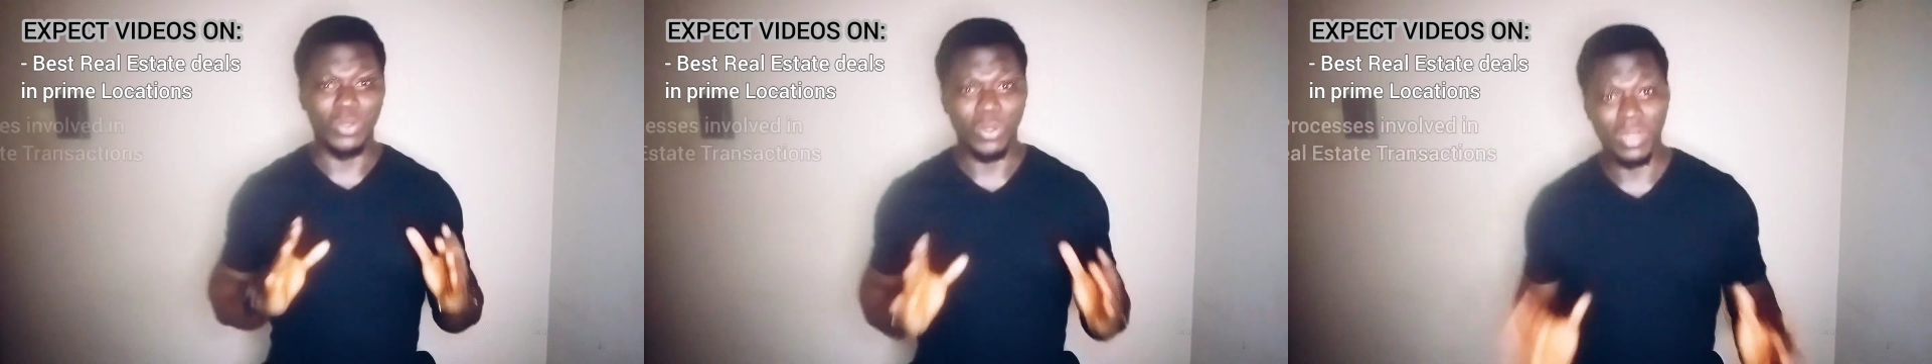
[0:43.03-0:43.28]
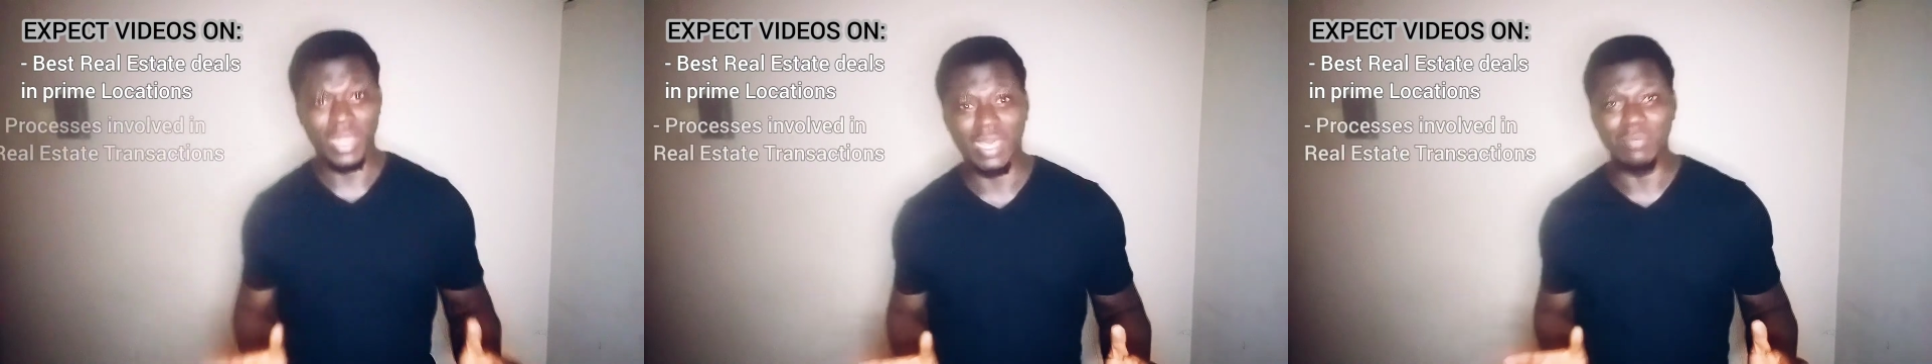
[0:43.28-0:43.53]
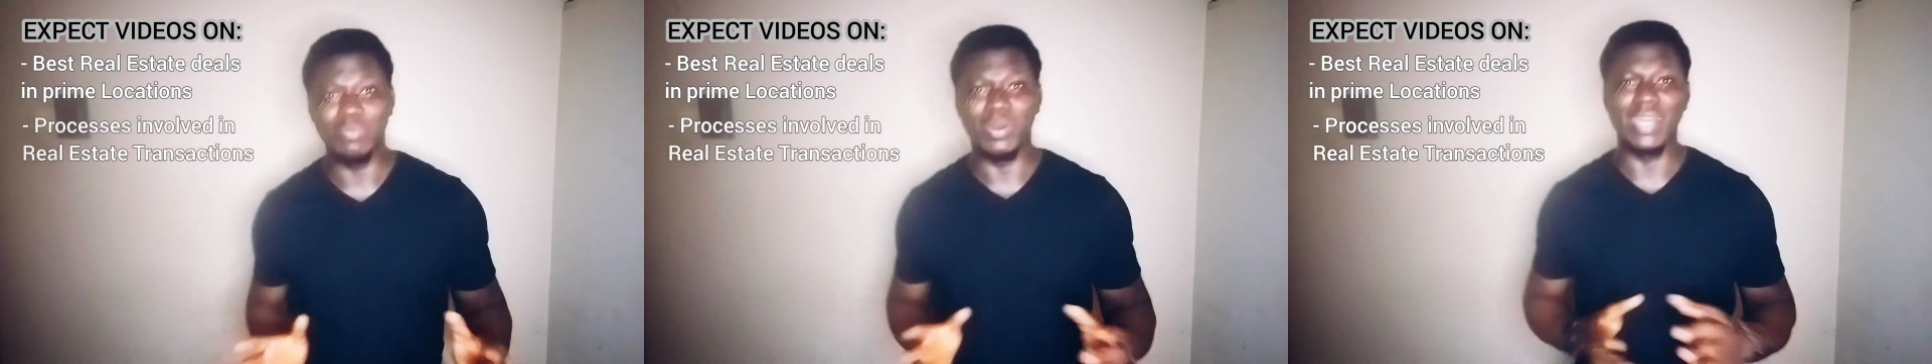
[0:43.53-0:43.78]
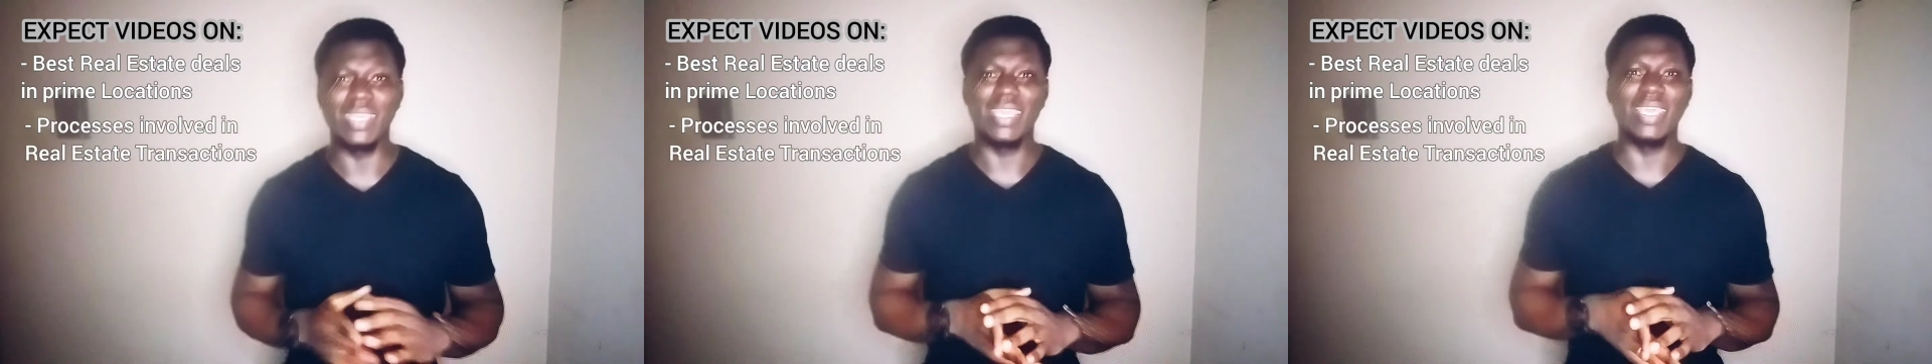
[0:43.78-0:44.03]
land
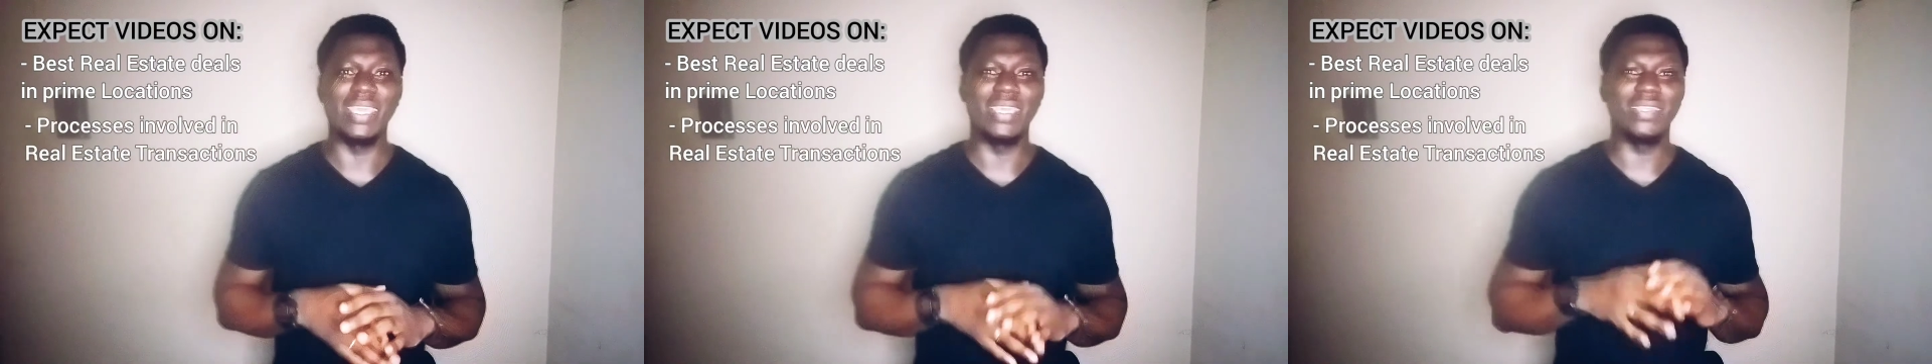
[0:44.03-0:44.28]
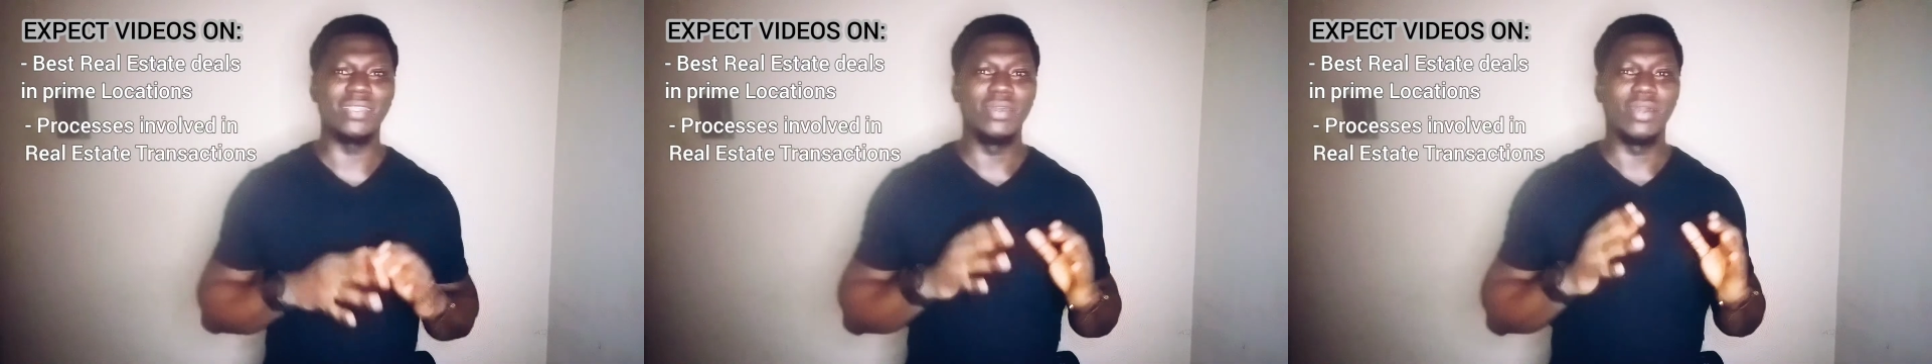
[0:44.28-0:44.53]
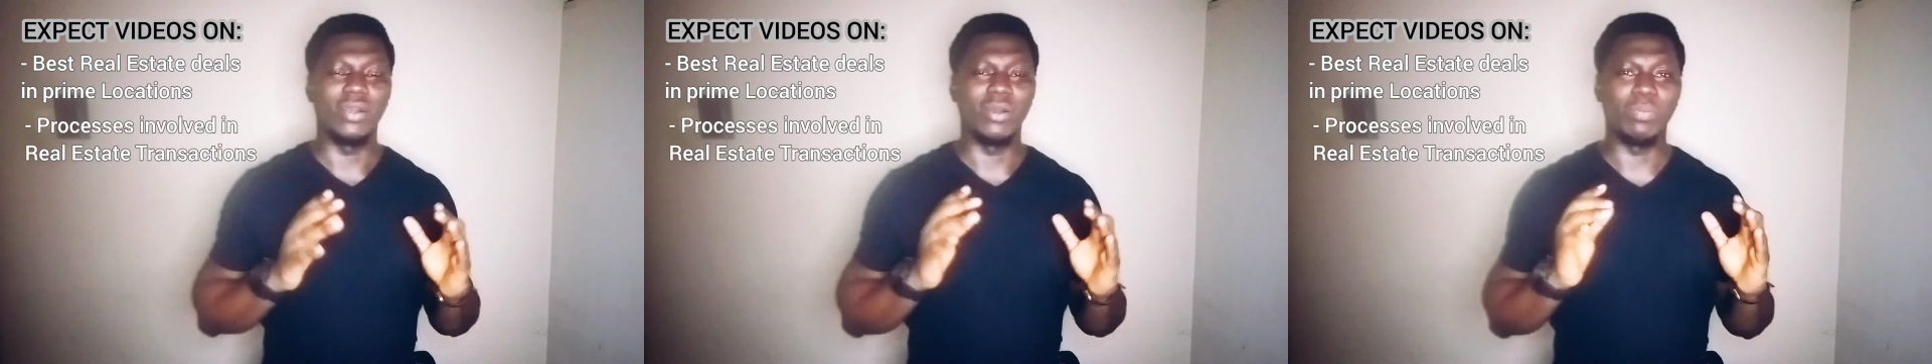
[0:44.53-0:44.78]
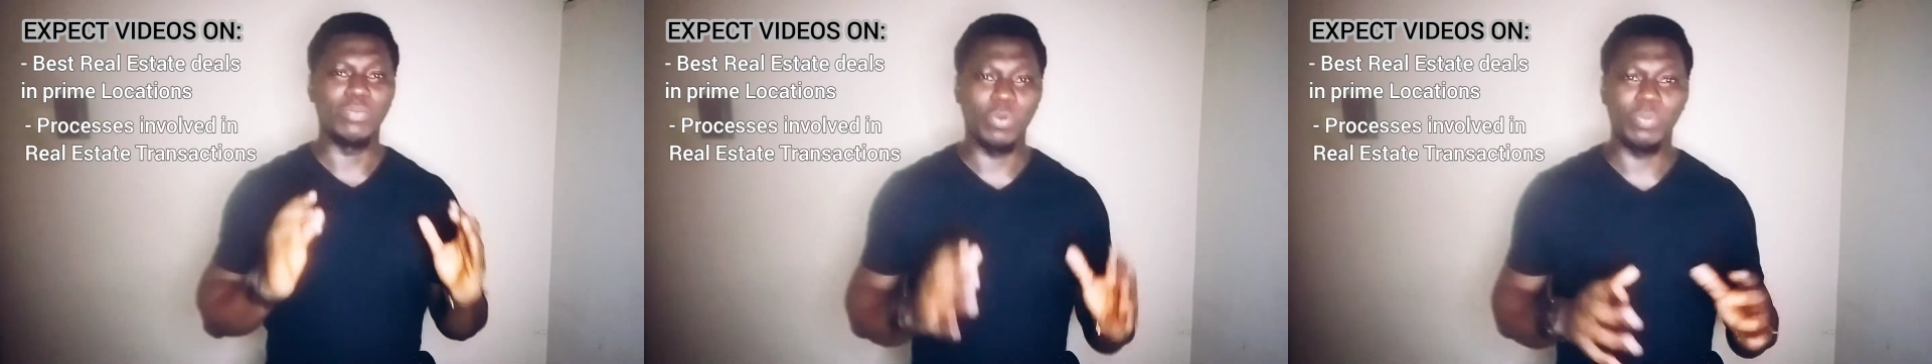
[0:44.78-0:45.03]
banking,
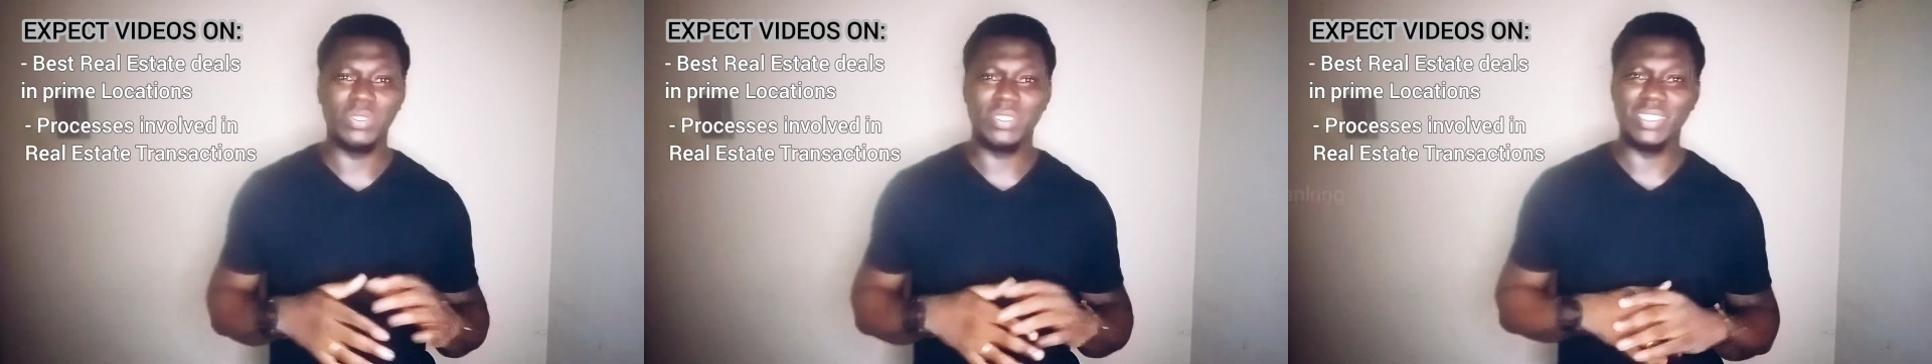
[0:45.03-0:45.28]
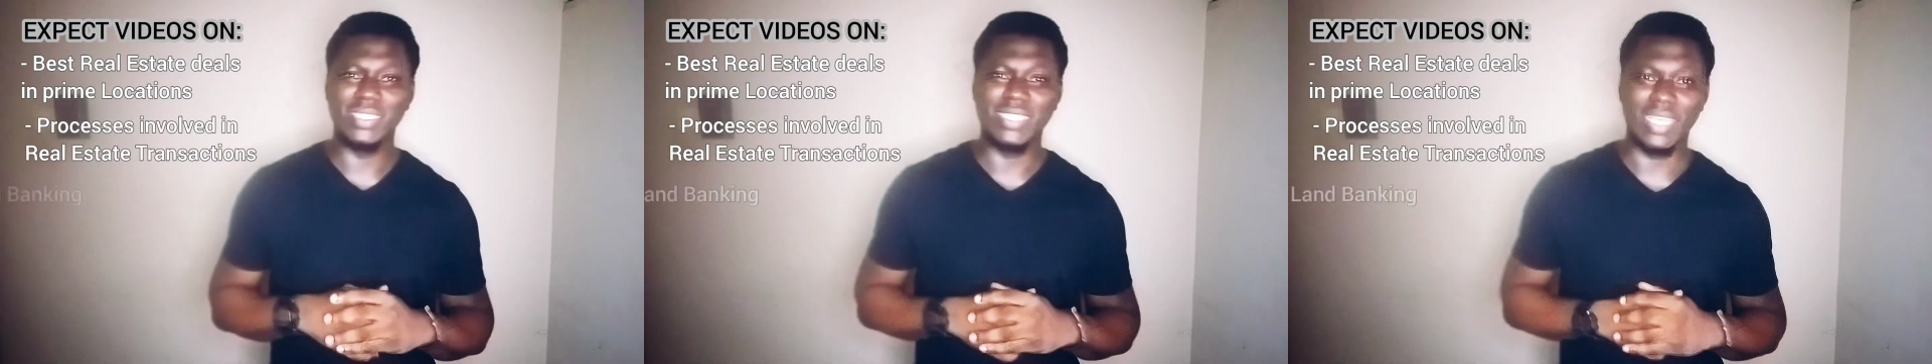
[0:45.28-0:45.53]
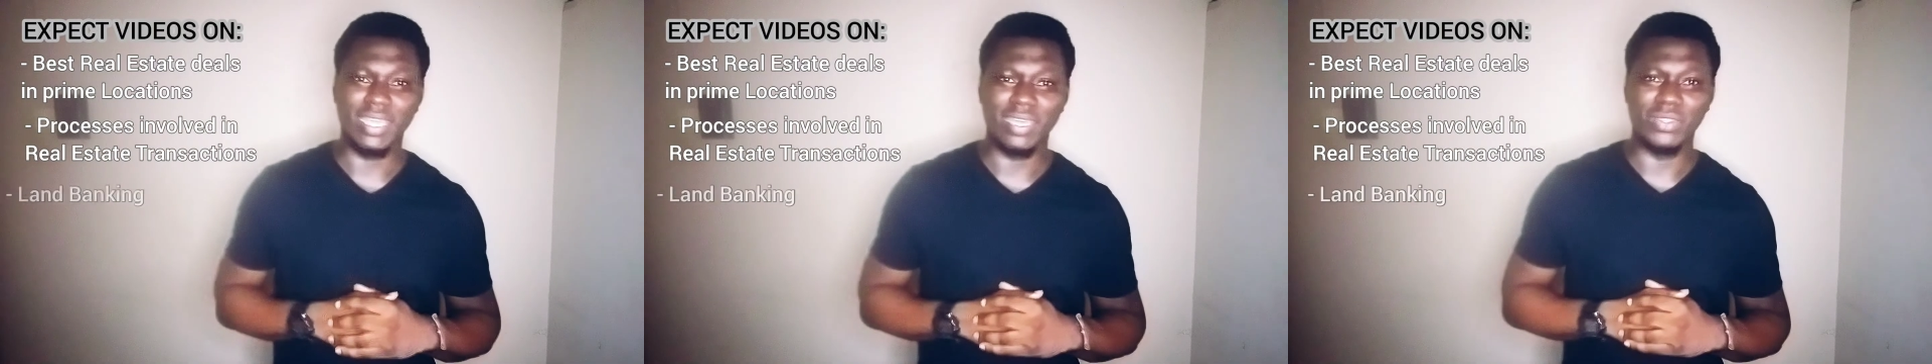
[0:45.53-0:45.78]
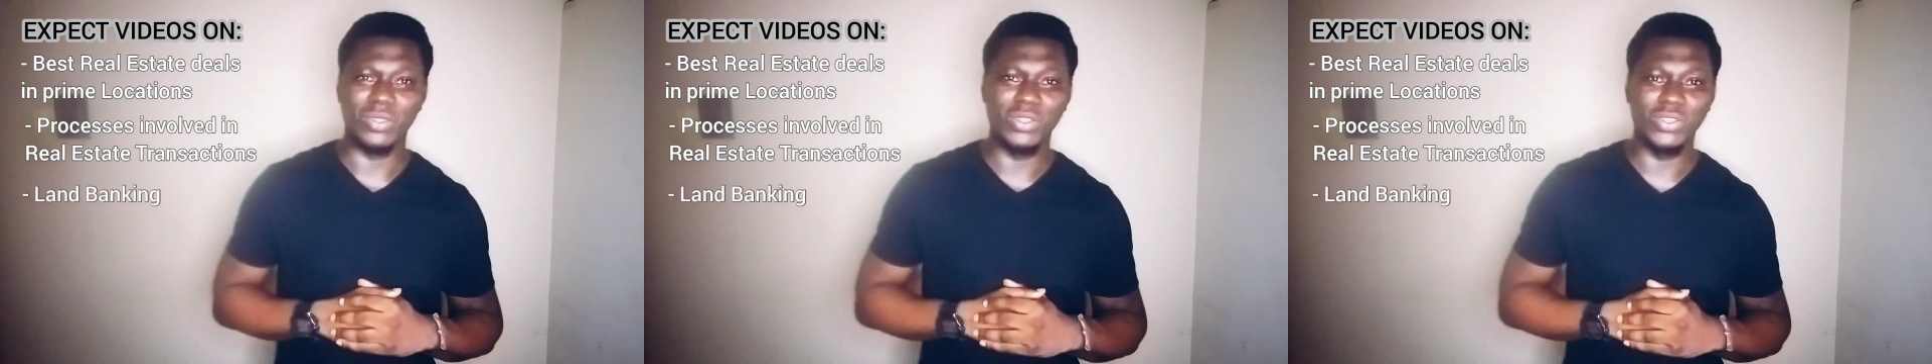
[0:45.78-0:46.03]
property
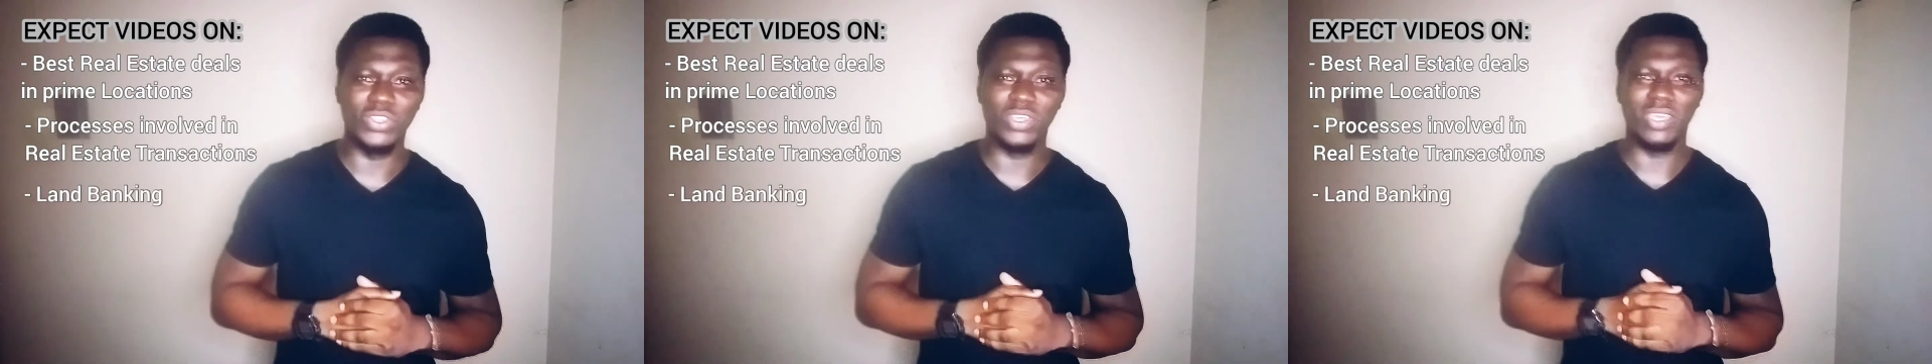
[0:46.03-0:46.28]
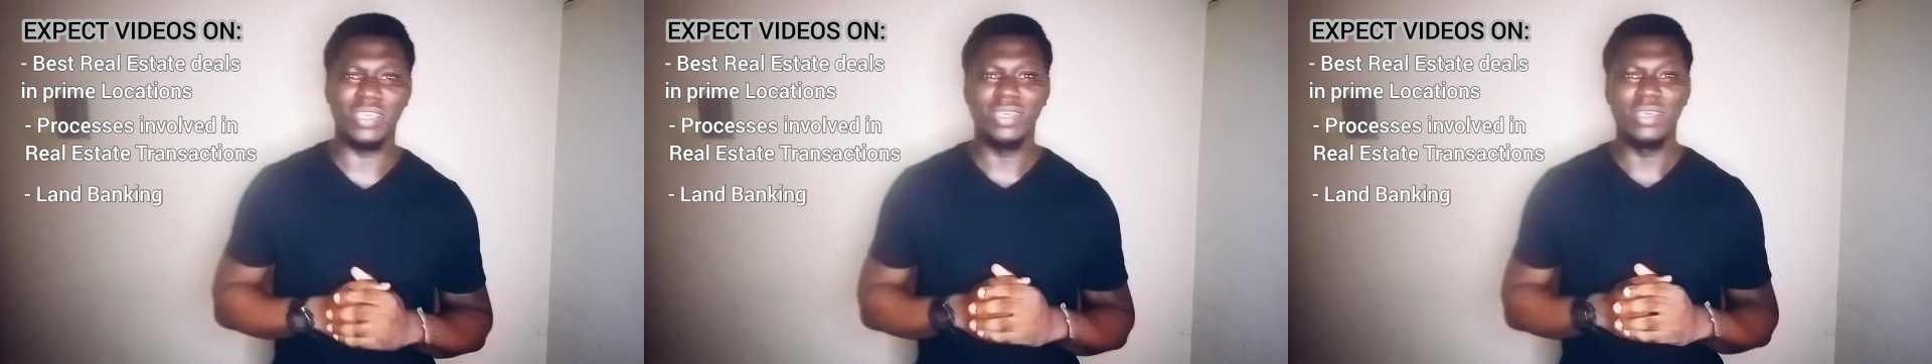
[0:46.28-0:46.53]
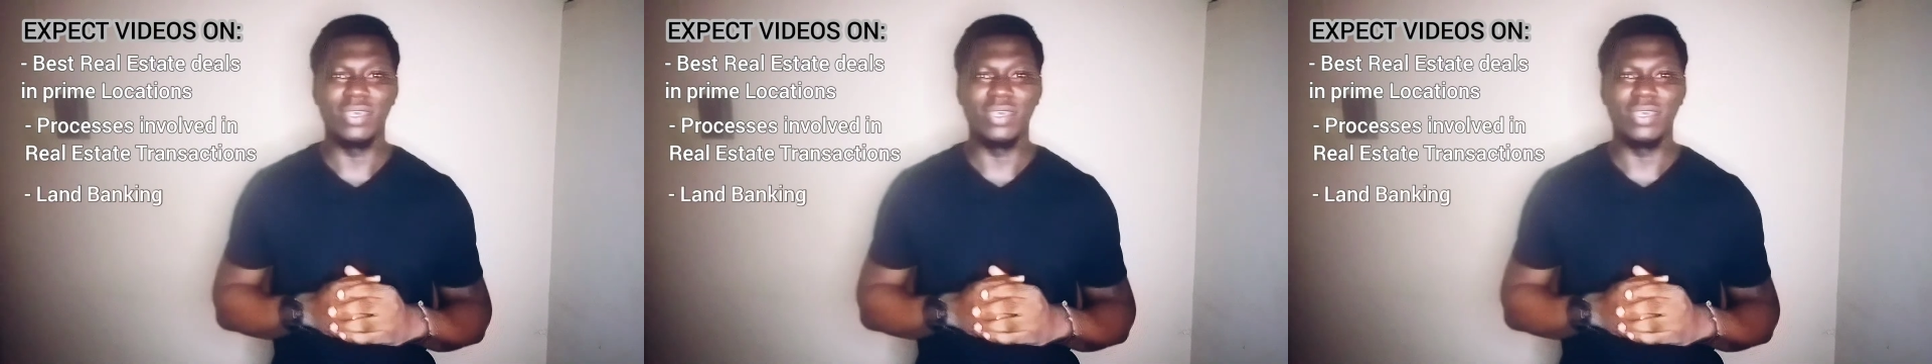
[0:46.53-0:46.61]
technology,